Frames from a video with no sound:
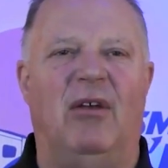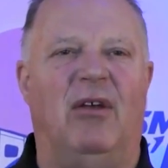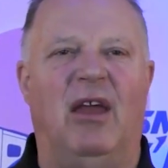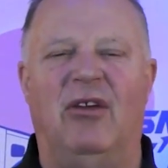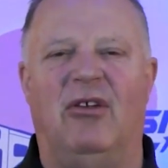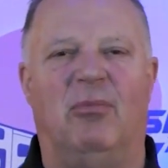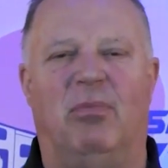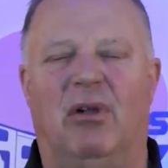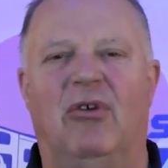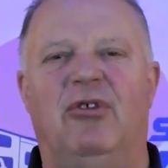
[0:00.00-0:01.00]
just
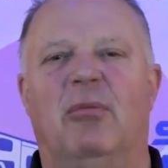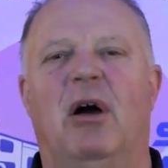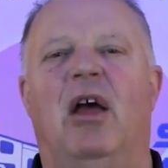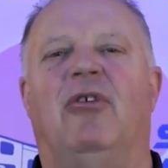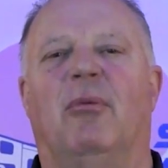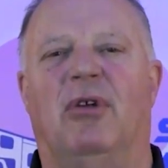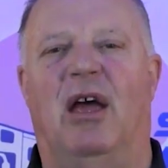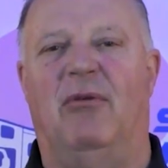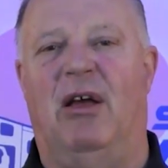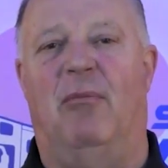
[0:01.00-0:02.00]
blows your mind
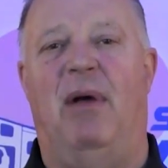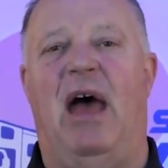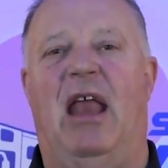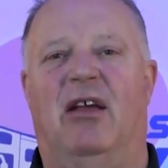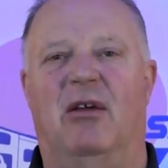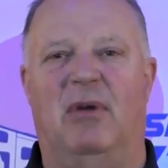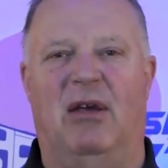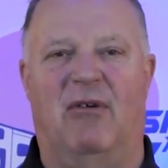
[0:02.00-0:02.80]
sometimes how bad it can be,